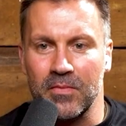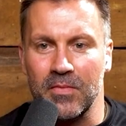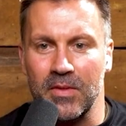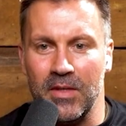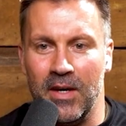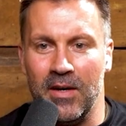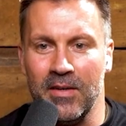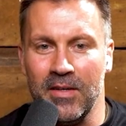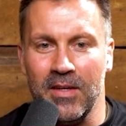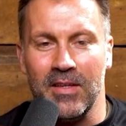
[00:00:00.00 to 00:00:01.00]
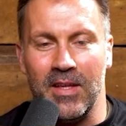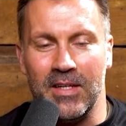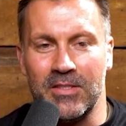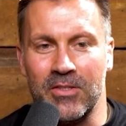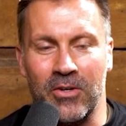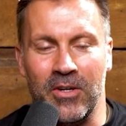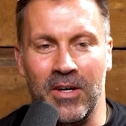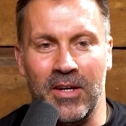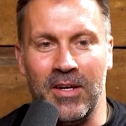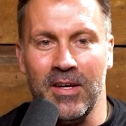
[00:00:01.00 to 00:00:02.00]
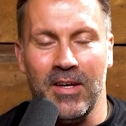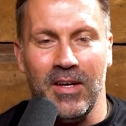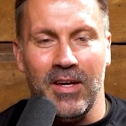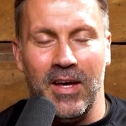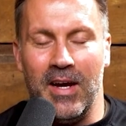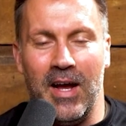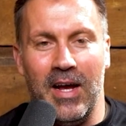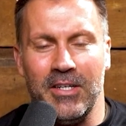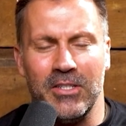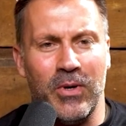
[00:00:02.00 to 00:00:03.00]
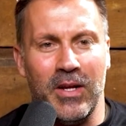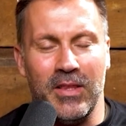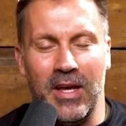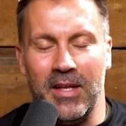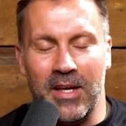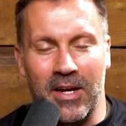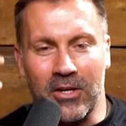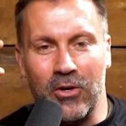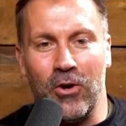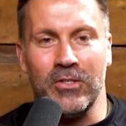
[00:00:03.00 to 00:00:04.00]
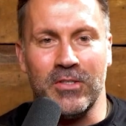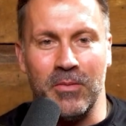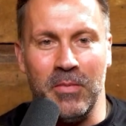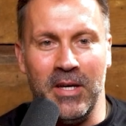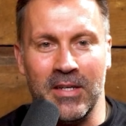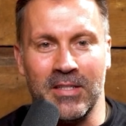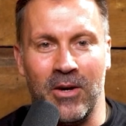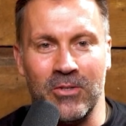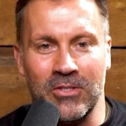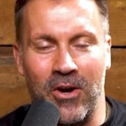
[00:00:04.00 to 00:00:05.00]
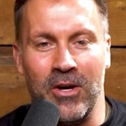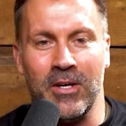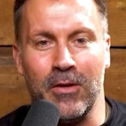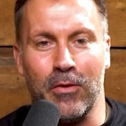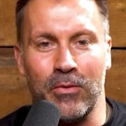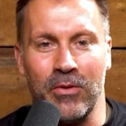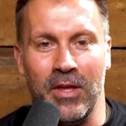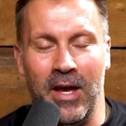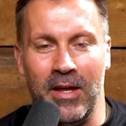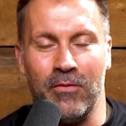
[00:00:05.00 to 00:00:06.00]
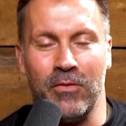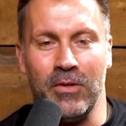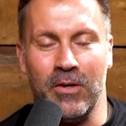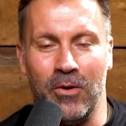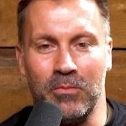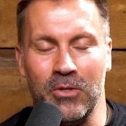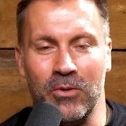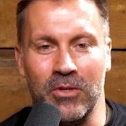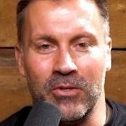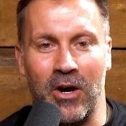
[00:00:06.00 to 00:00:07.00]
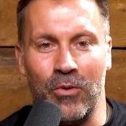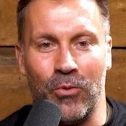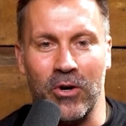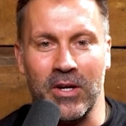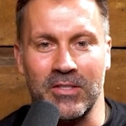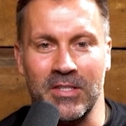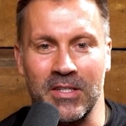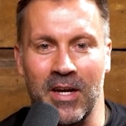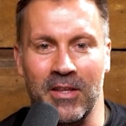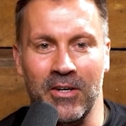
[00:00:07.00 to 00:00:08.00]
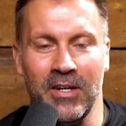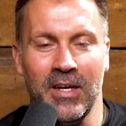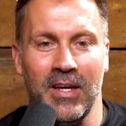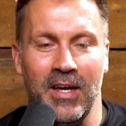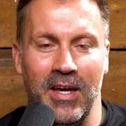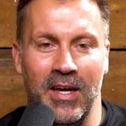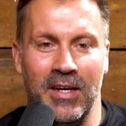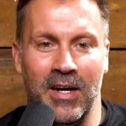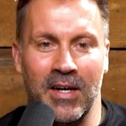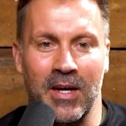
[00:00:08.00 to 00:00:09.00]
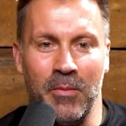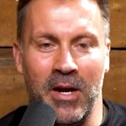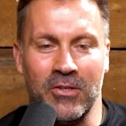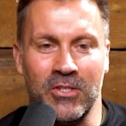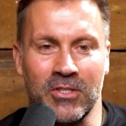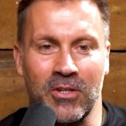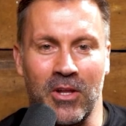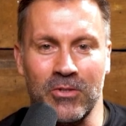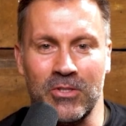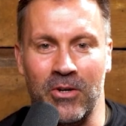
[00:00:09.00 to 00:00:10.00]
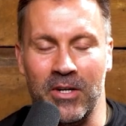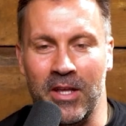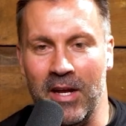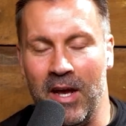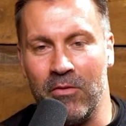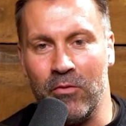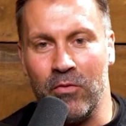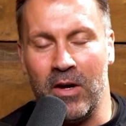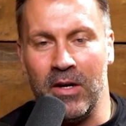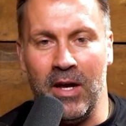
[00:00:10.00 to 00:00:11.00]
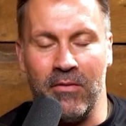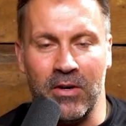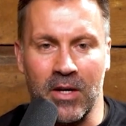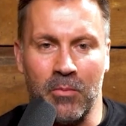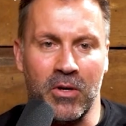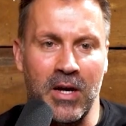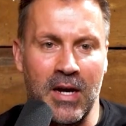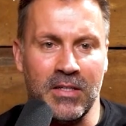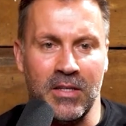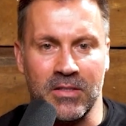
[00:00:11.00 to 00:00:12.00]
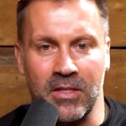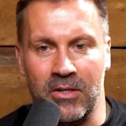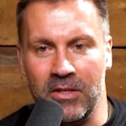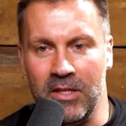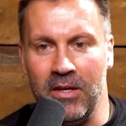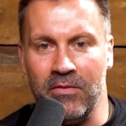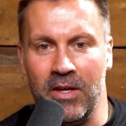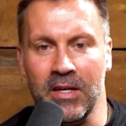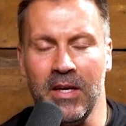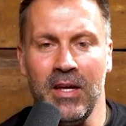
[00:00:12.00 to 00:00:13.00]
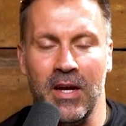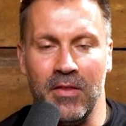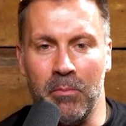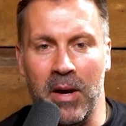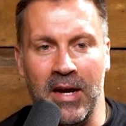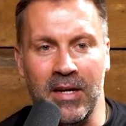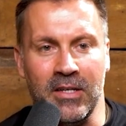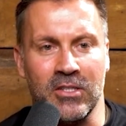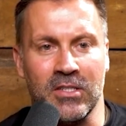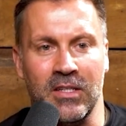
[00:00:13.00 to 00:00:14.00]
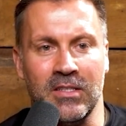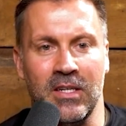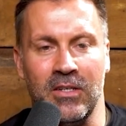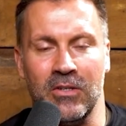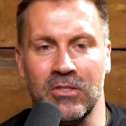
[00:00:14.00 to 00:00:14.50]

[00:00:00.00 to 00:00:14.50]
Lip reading: Yeah, that's so good. And I just wanted that occurred to me as I was talking through that of, you know, doing those hard workouts together and coming out just closer and then having fun and having a couple cocktails later in the evening, and the bonding just continues.